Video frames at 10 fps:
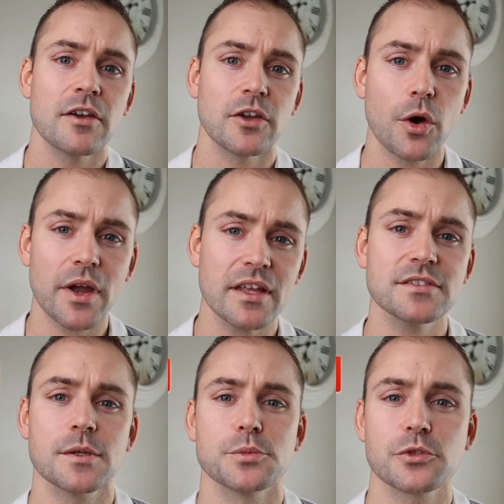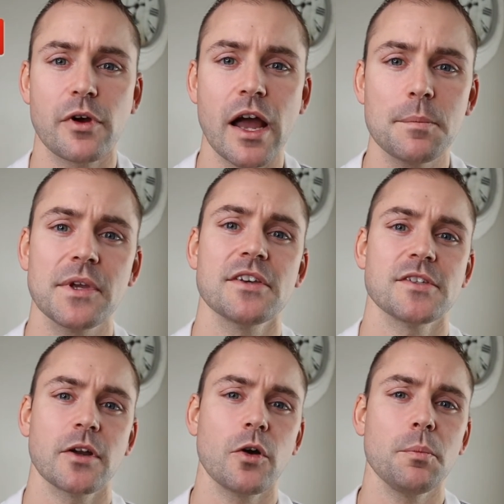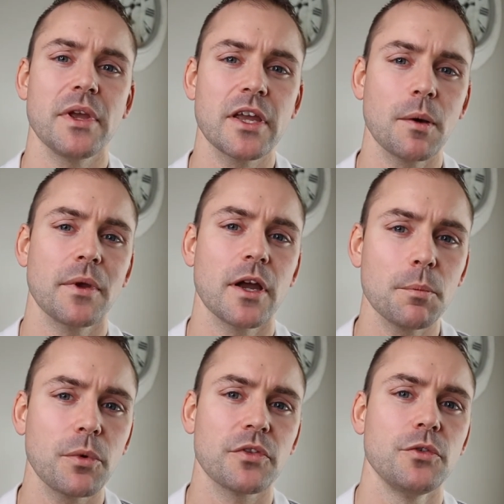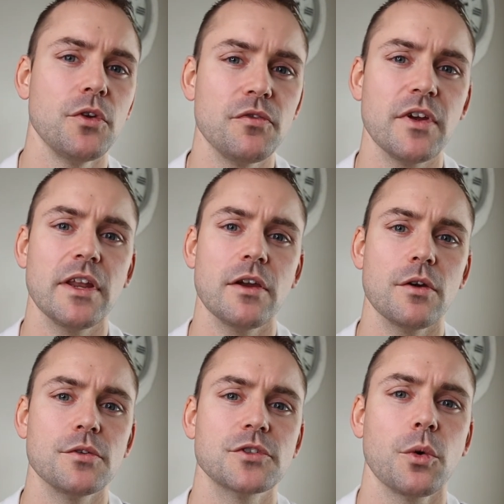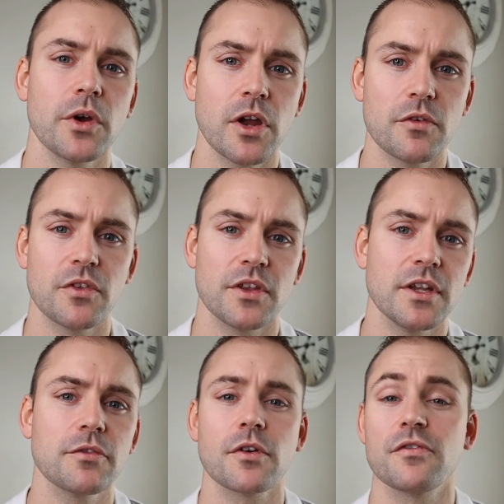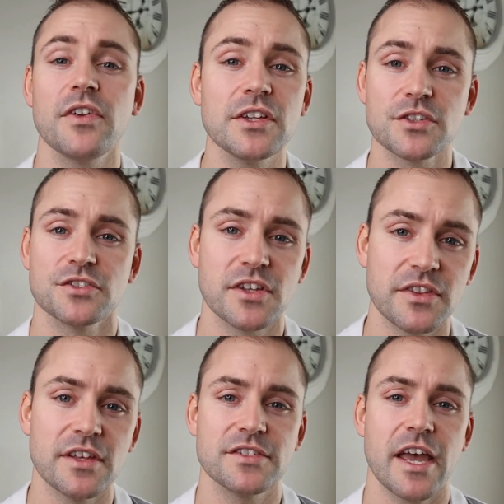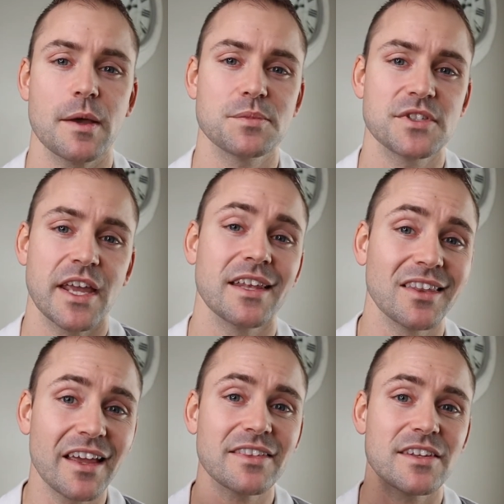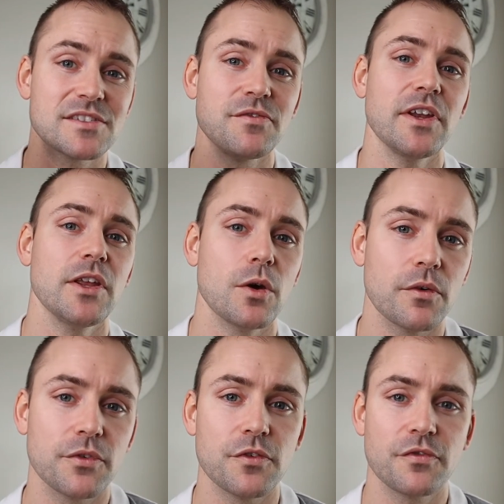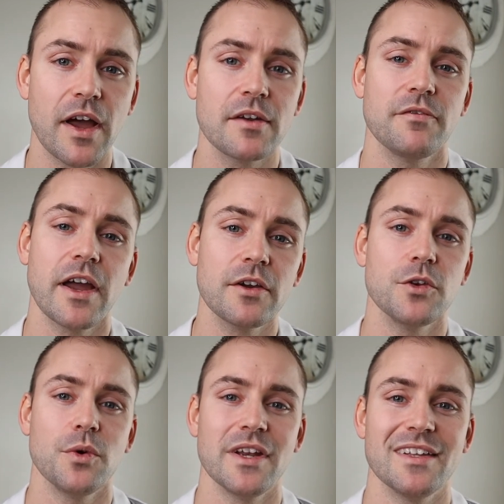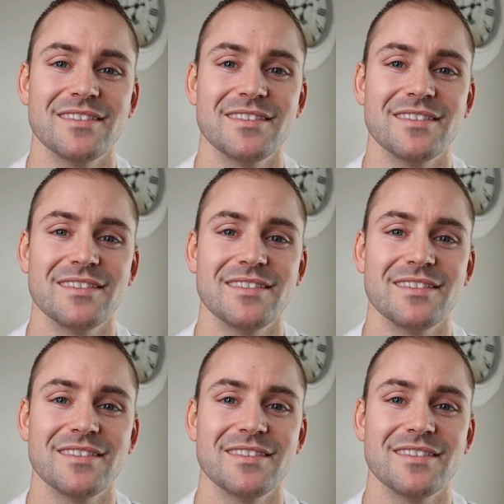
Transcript: go ahead and subscribe because I'm going to be coming up with new videos going over the different features in these apps. And like this video if you find value in it.